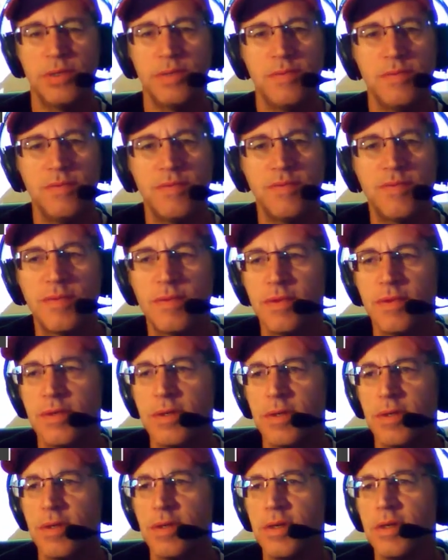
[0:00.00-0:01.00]
of
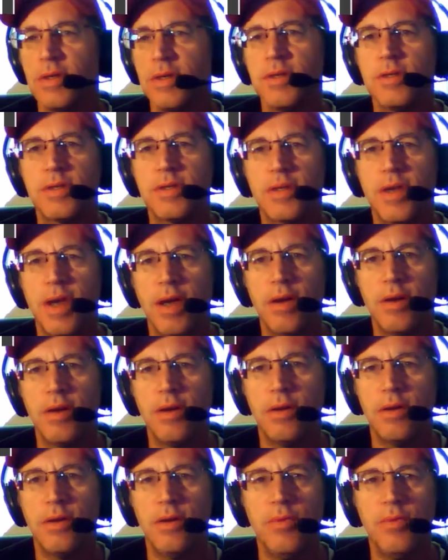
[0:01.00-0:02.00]

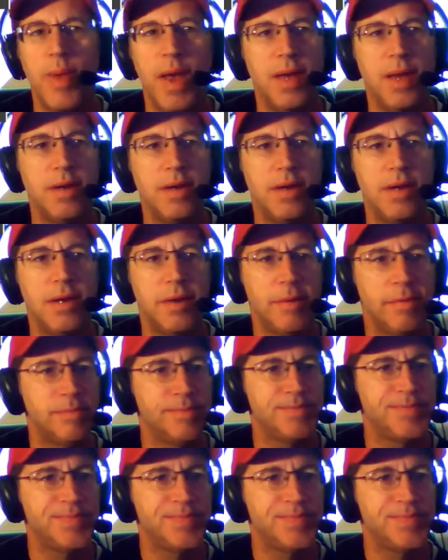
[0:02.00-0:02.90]
scared humanity.